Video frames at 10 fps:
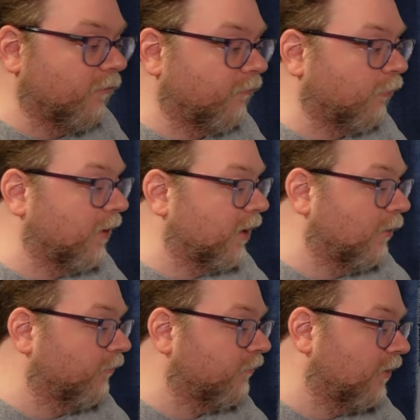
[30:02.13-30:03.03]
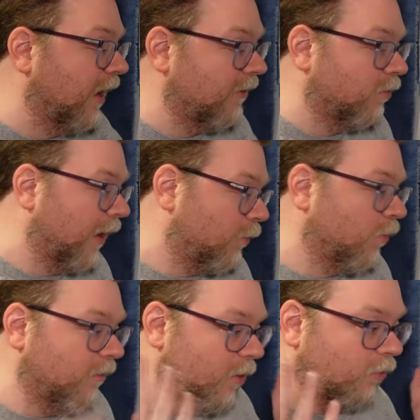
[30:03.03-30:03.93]
the Cerritos as like
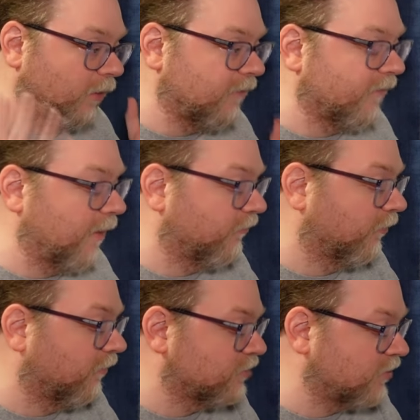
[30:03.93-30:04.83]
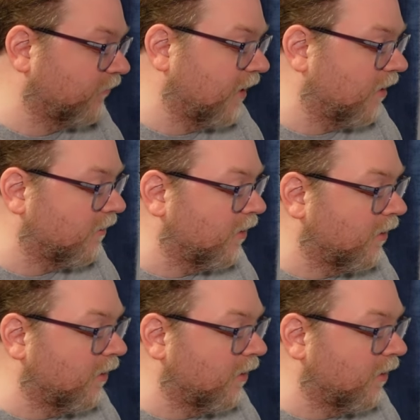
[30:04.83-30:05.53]
one of the more recent episodes that just aired.